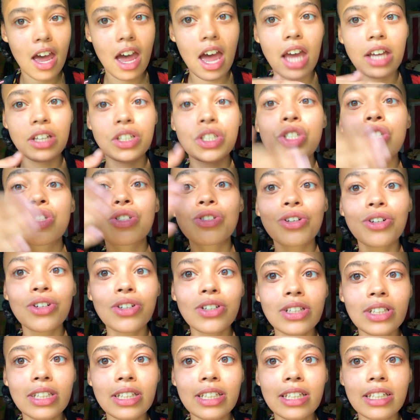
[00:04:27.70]

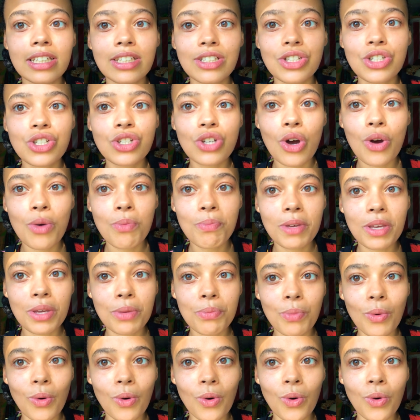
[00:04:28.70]
externally show
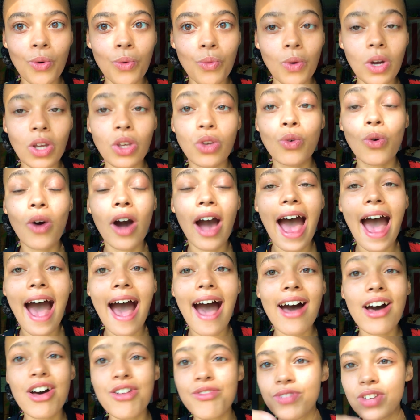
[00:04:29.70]
people what you
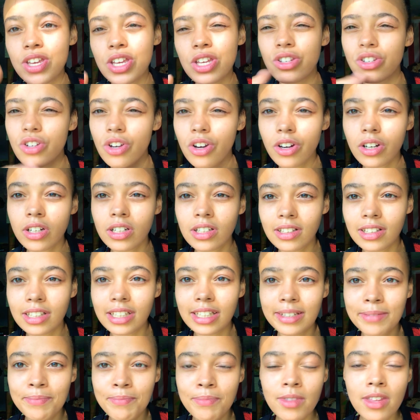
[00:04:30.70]
have
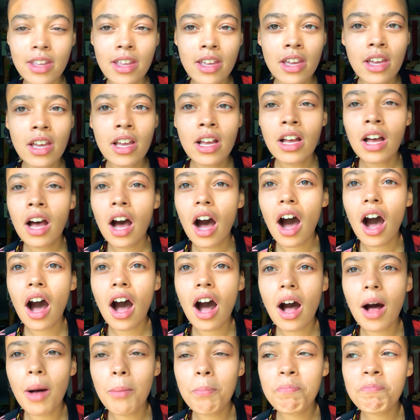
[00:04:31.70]
internally.
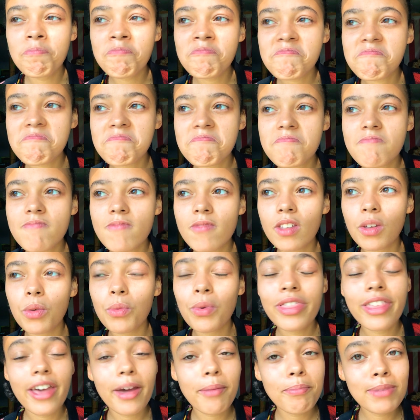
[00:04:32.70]

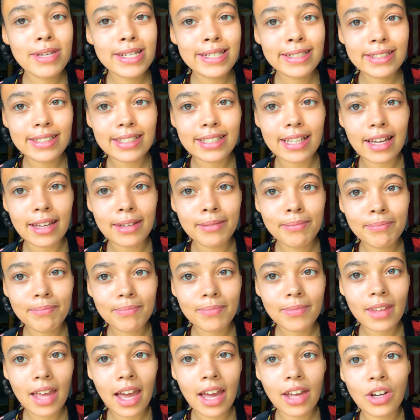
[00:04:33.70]
With that being said,
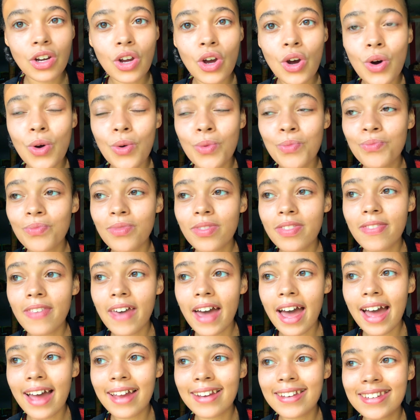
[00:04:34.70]
I know
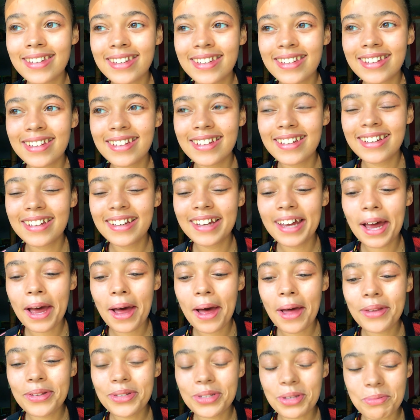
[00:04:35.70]
that
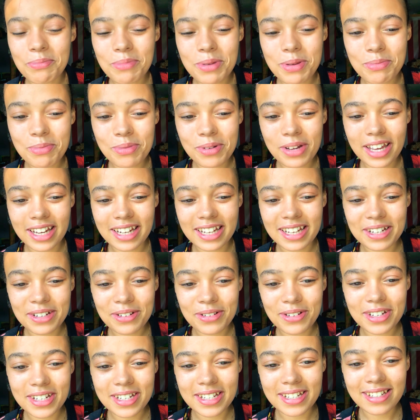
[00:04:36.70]
some people get
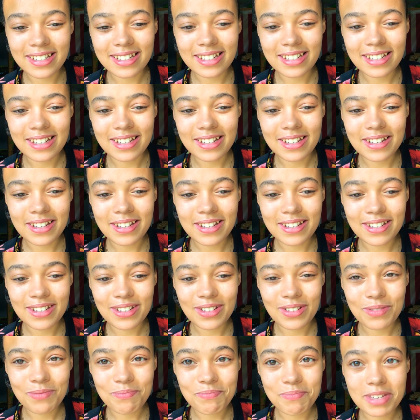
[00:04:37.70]
angry
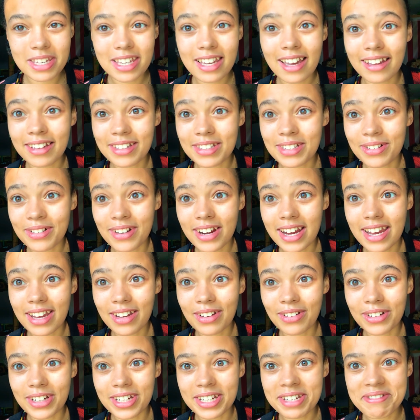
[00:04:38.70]
because they're
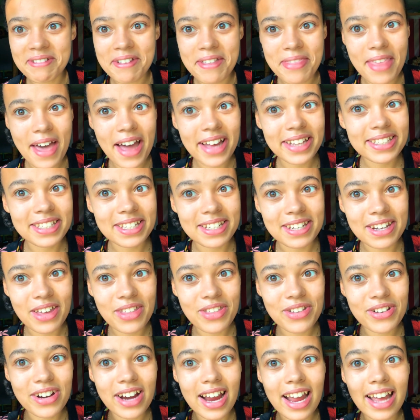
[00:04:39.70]
angry, and that's
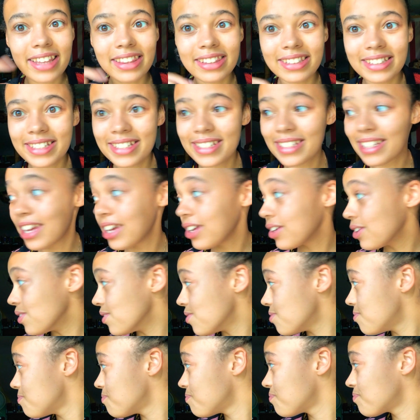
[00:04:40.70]
another endless
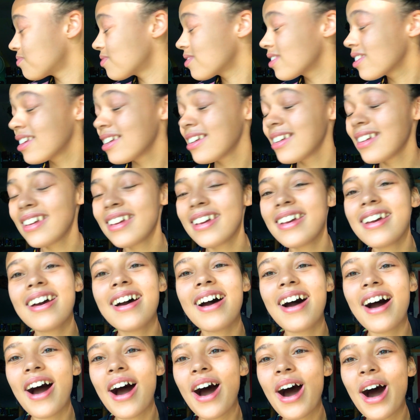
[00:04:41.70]
cycle.
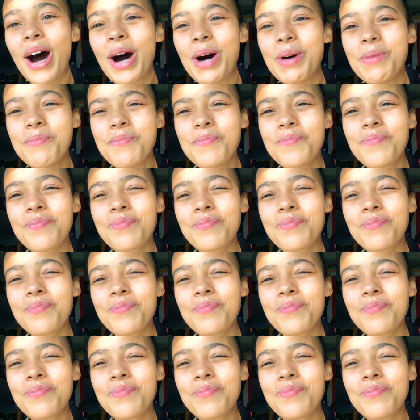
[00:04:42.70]
But